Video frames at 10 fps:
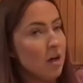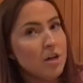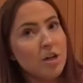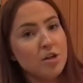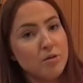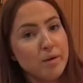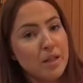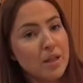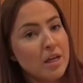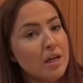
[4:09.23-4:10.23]
Now you might
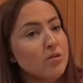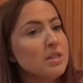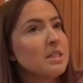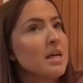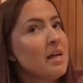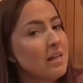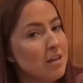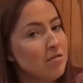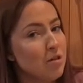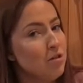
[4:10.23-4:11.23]
think, I know exactly how
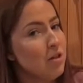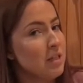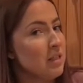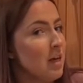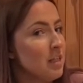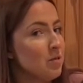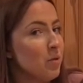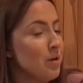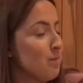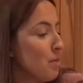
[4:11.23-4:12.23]
to do this last
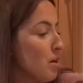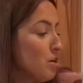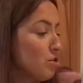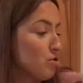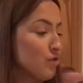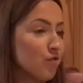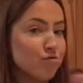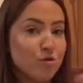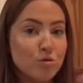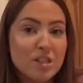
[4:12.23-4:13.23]
one. So for
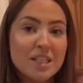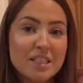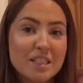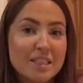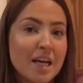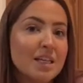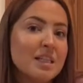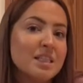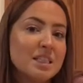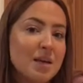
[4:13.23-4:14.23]
road, it's exactly
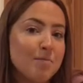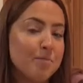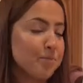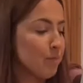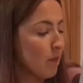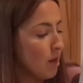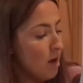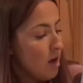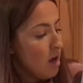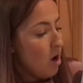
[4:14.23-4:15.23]
the same.
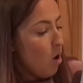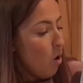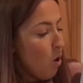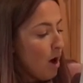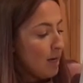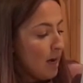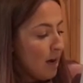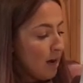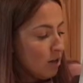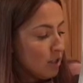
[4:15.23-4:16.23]
O and
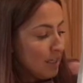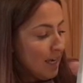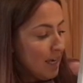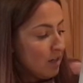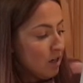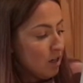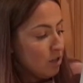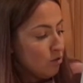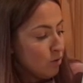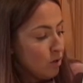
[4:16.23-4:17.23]
A are together,
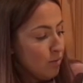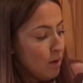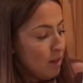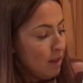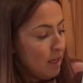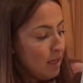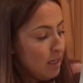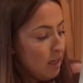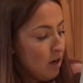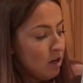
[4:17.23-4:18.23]
so we're going to put a
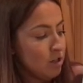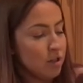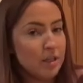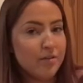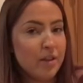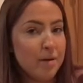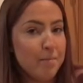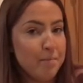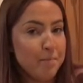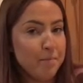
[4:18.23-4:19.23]
line underneath them
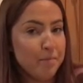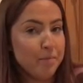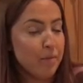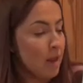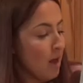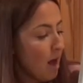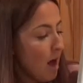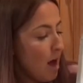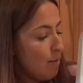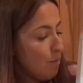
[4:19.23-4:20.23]

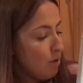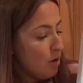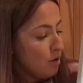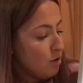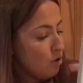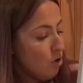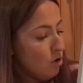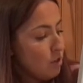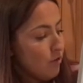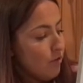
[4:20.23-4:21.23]
and put our
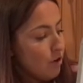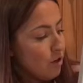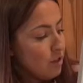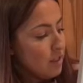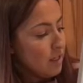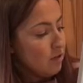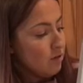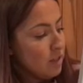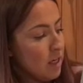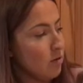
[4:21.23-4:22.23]
dots for our single
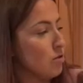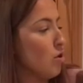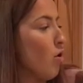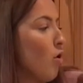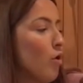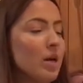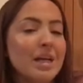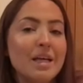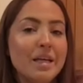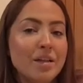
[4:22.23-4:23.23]
sounds on
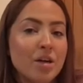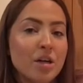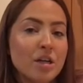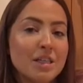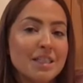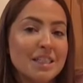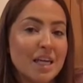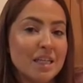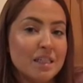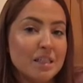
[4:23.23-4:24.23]
either side.